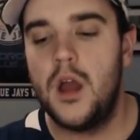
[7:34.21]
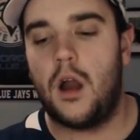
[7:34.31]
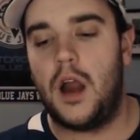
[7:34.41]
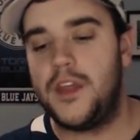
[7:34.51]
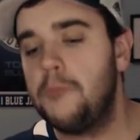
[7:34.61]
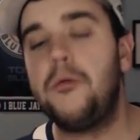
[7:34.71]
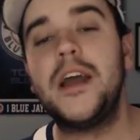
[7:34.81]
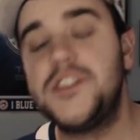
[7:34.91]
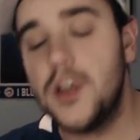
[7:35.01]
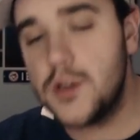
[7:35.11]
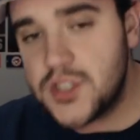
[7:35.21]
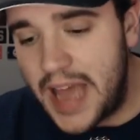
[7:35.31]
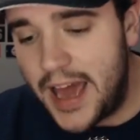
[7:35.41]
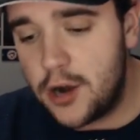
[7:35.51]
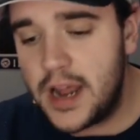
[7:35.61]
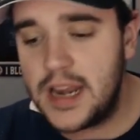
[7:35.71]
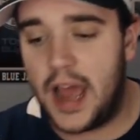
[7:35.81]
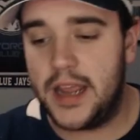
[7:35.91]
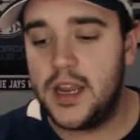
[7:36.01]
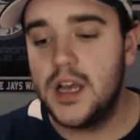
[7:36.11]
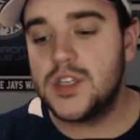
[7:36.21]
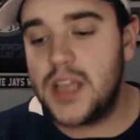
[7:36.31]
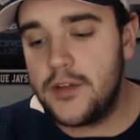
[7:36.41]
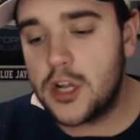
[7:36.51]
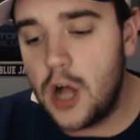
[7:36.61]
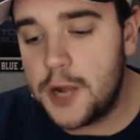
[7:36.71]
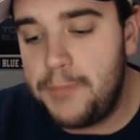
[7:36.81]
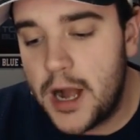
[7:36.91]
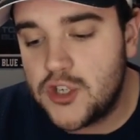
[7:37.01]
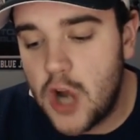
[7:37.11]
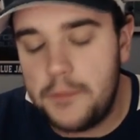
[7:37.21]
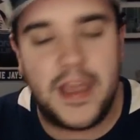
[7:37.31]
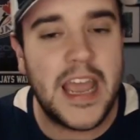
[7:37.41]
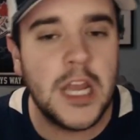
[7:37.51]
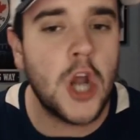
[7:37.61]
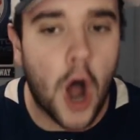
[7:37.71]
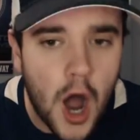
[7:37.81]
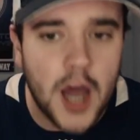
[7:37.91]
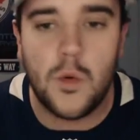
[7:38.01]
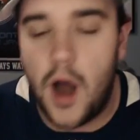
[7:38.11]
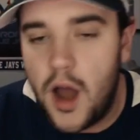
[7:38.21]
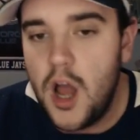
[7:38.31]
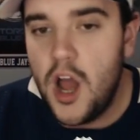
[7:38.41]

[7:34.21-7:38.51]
All right, they don't play till Saturday night. seven o'clock puck drop in Ottawa.